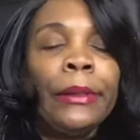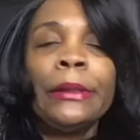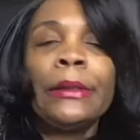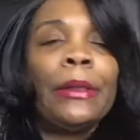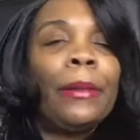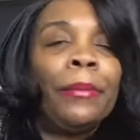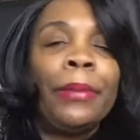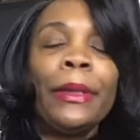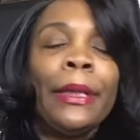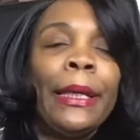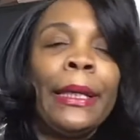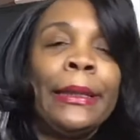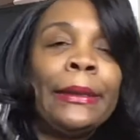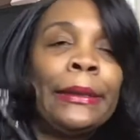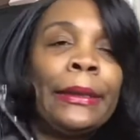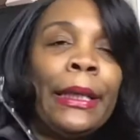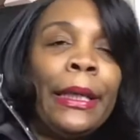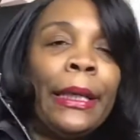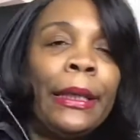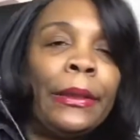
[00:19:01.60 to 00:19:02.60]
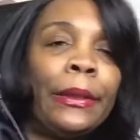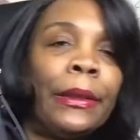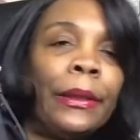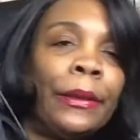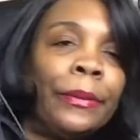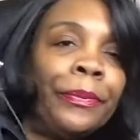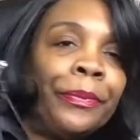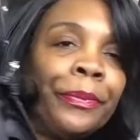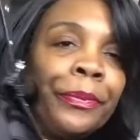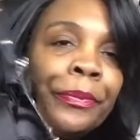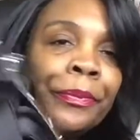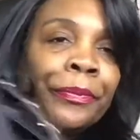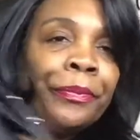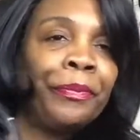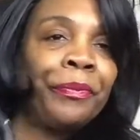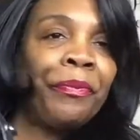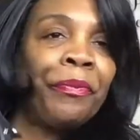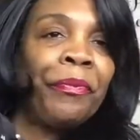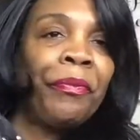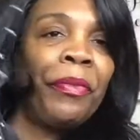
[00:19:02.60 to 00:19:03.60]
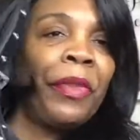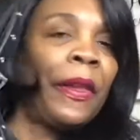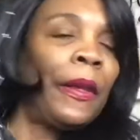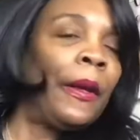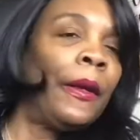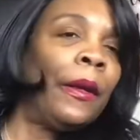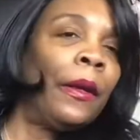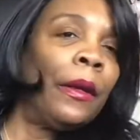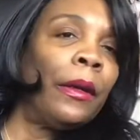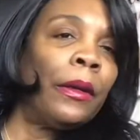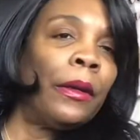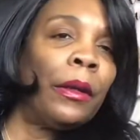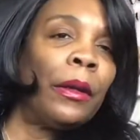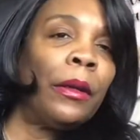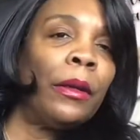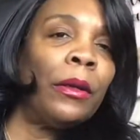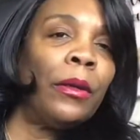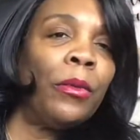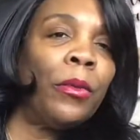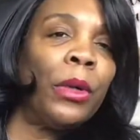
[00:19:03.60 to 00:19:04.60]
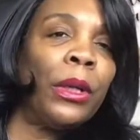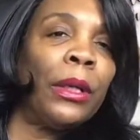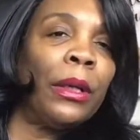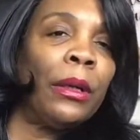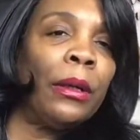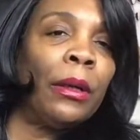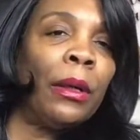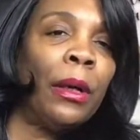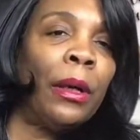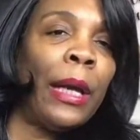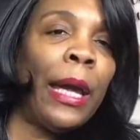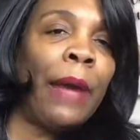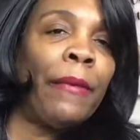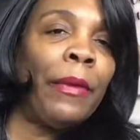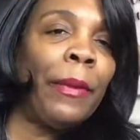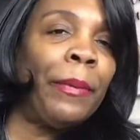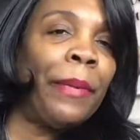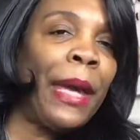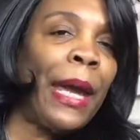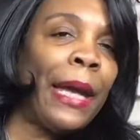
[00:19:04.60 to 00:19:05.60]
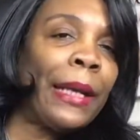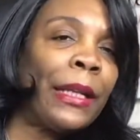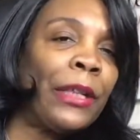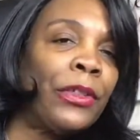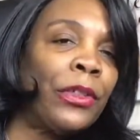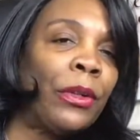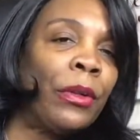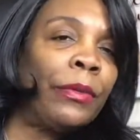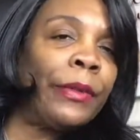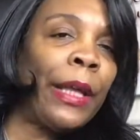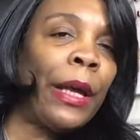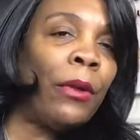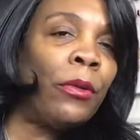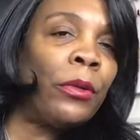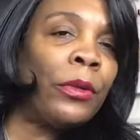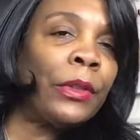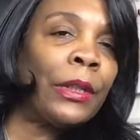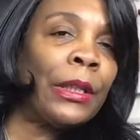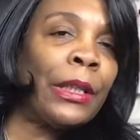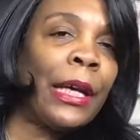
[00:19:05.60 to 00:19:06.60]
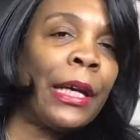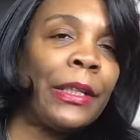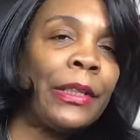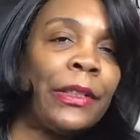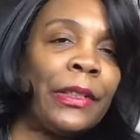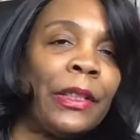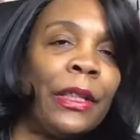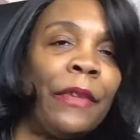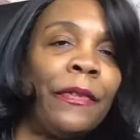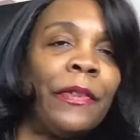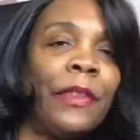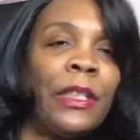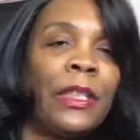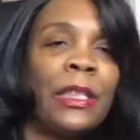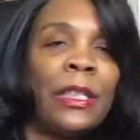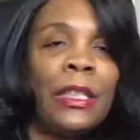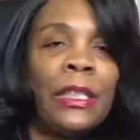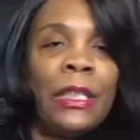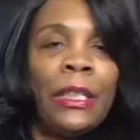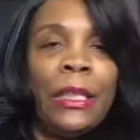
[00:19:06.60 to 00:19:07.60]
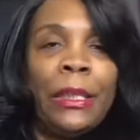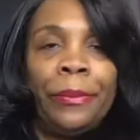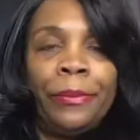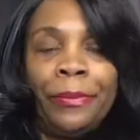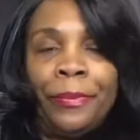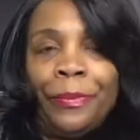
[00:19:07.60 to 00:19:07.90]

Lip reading: someplace and you want to have a bag that holds a lot of stuff, this is it.